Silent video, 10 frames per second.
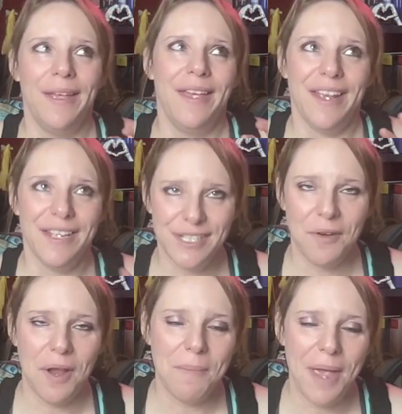
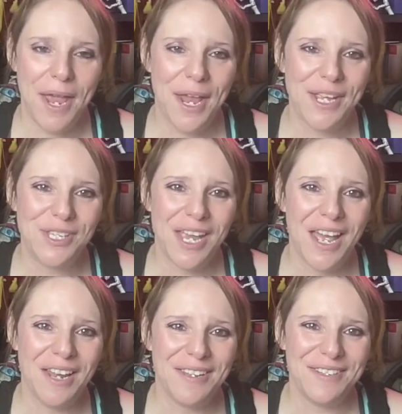Instagram page
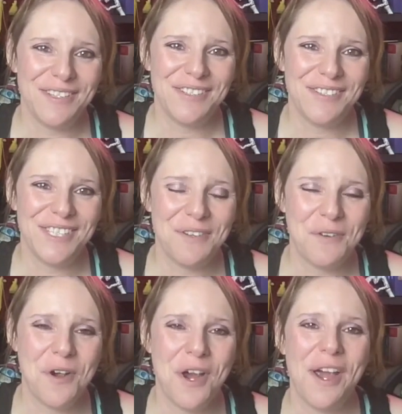at Litduterous
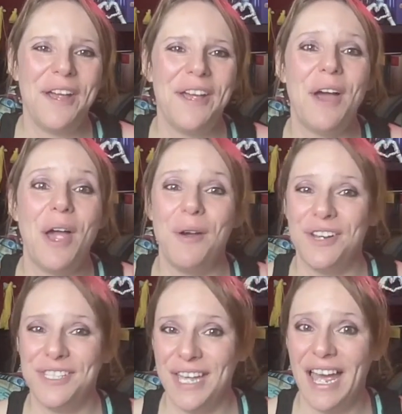Whore. I
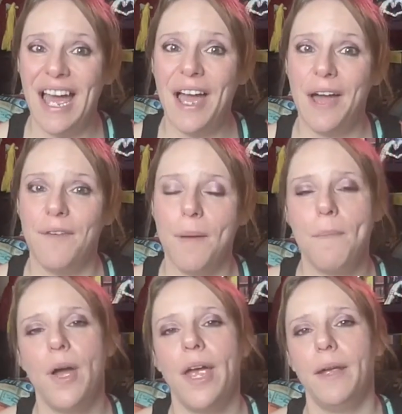also have
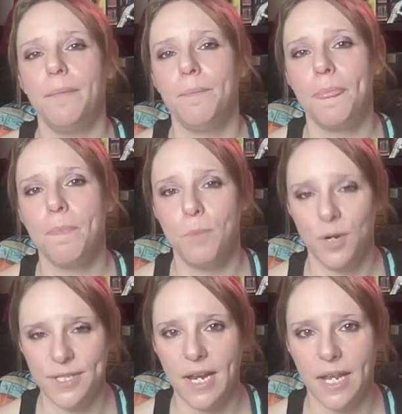my book
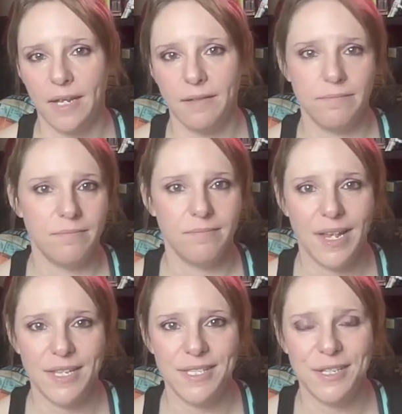selling
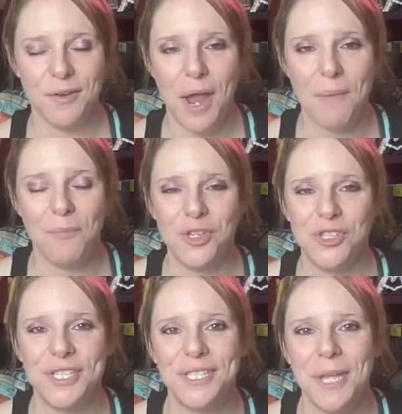Instagram, which
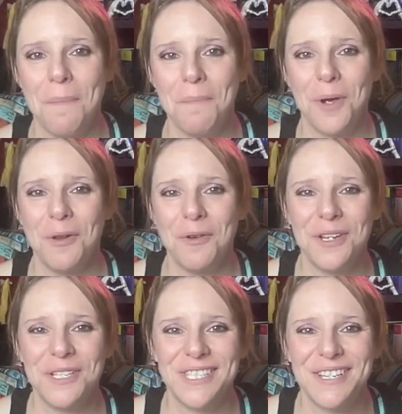is
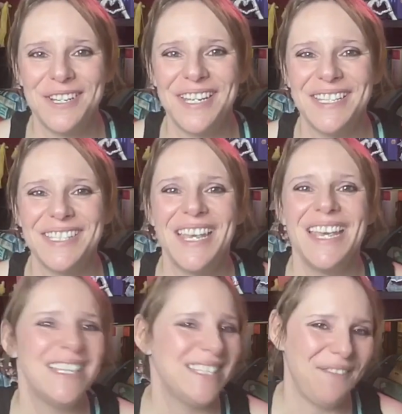Booklarian Designs.
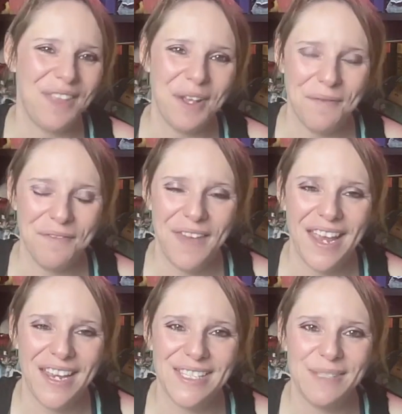Same thing on
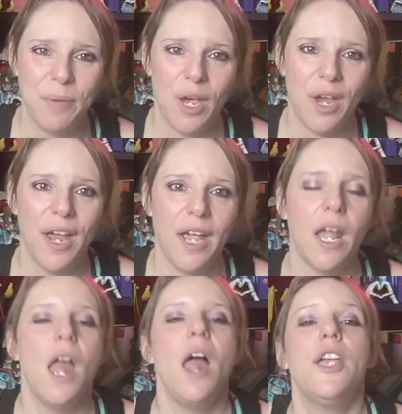Facebook.
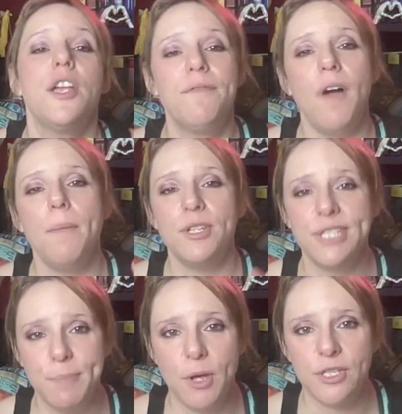You can find me on
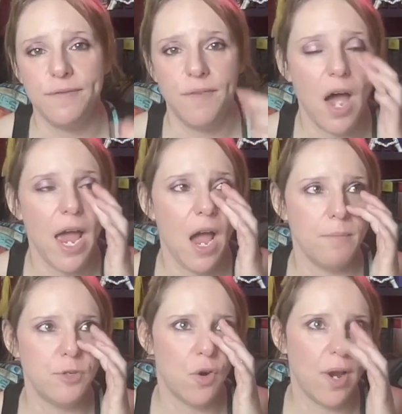Spotify.
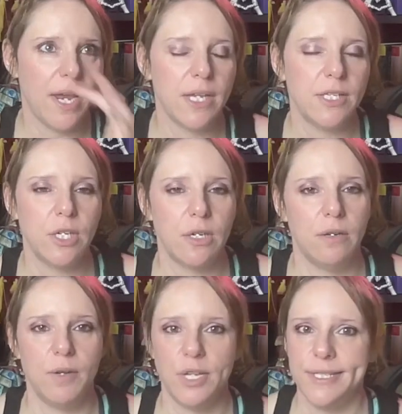I'm trying
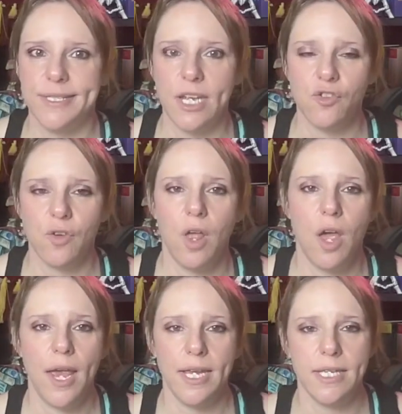to
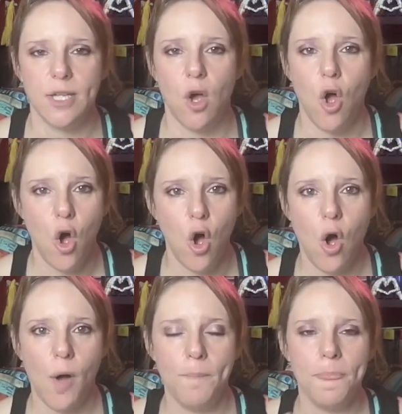centralize
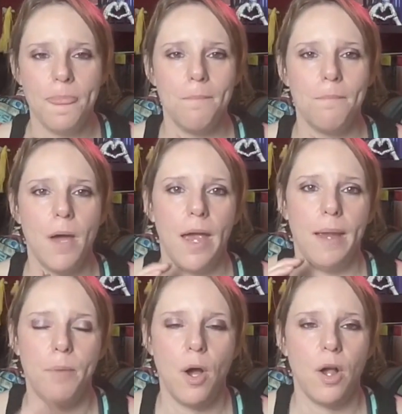all my
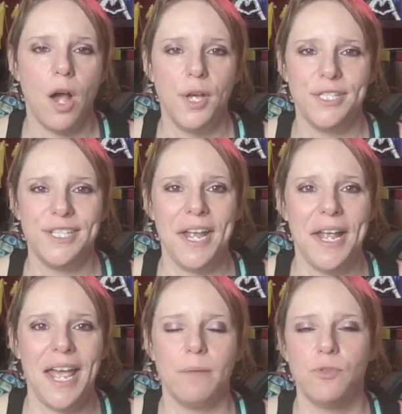
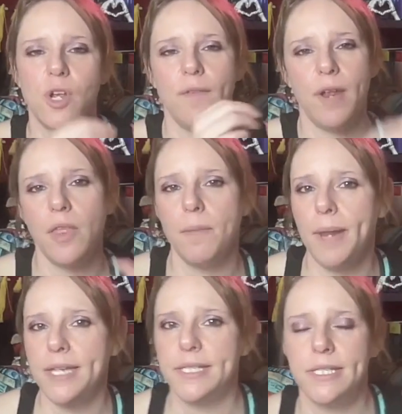podcasting, and I'm trying to find other
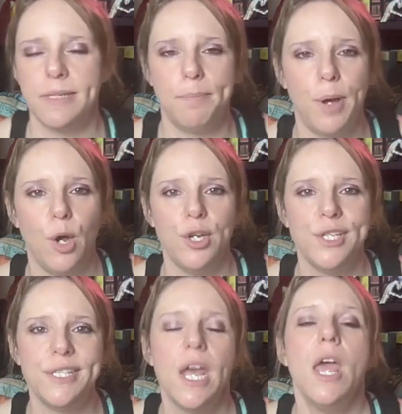places to
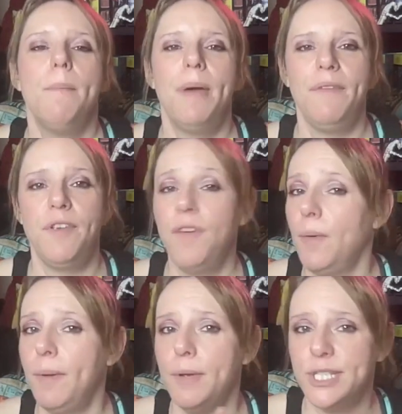post. But if you're
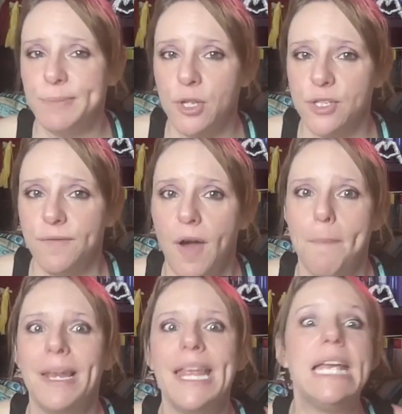following me on Spotify,
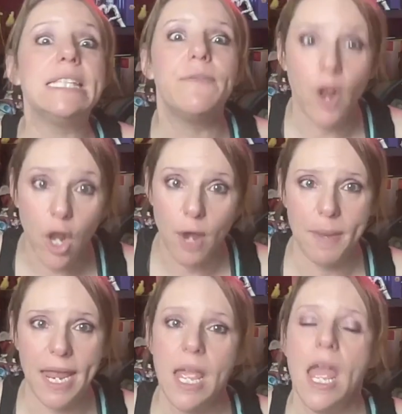please follow
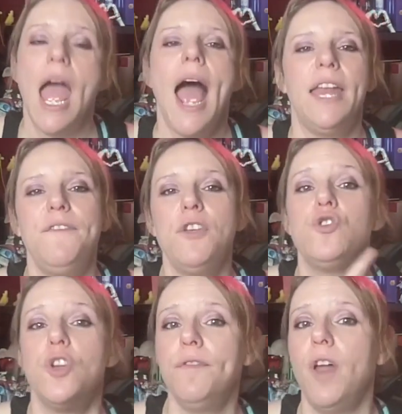me. And if you
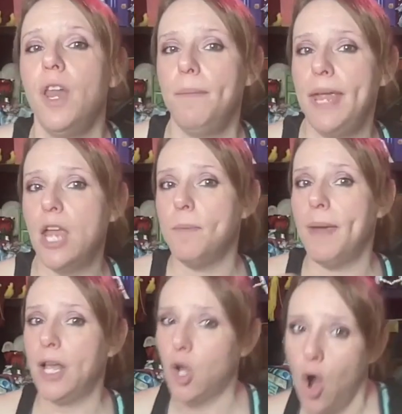do follow me and you
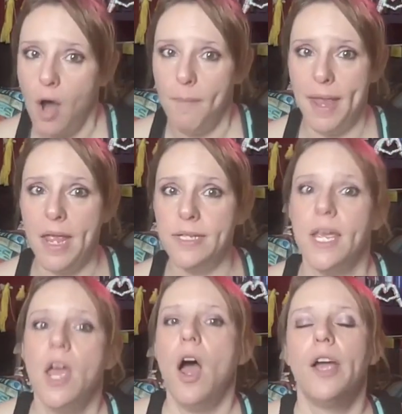make a comment,
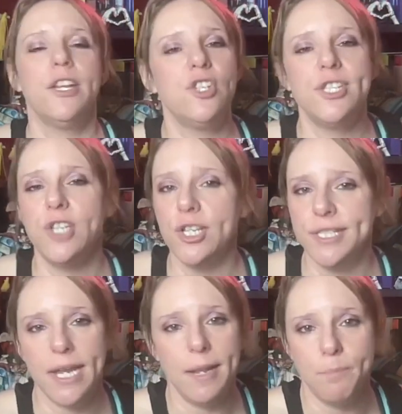I'm going to just start
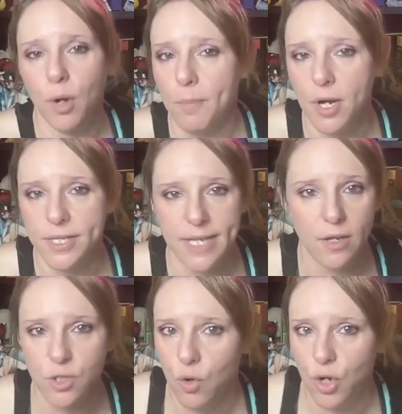sending bookmarks
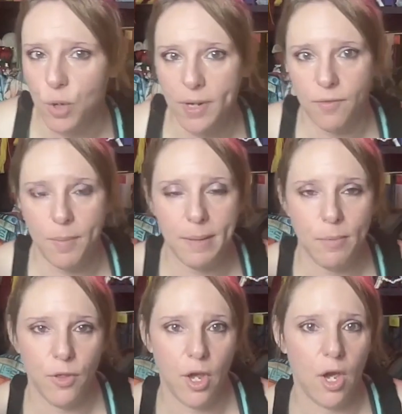out to all you wonderful people
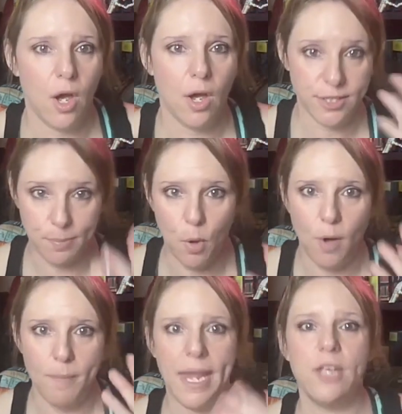that
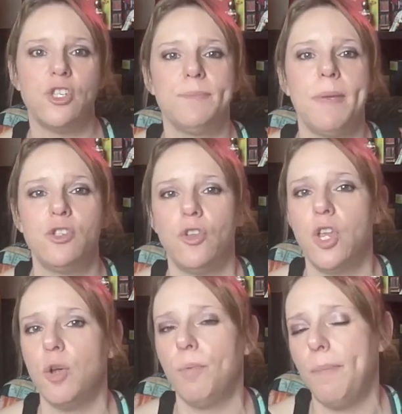support me. Just make sure that
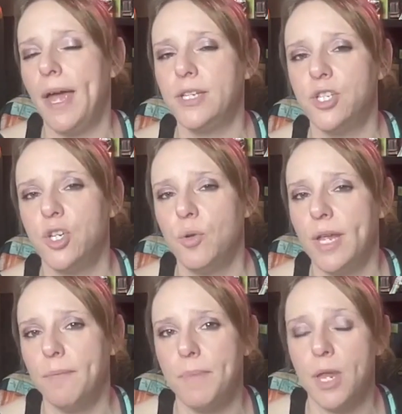you're prepared to
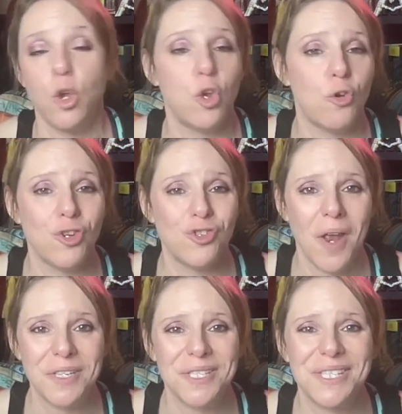give me your
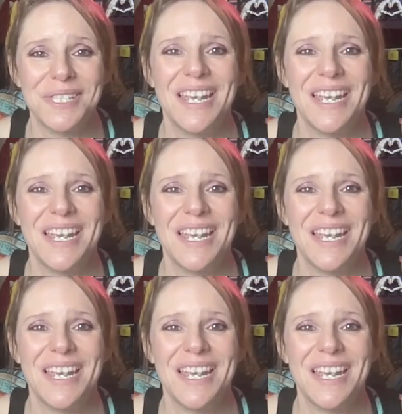address.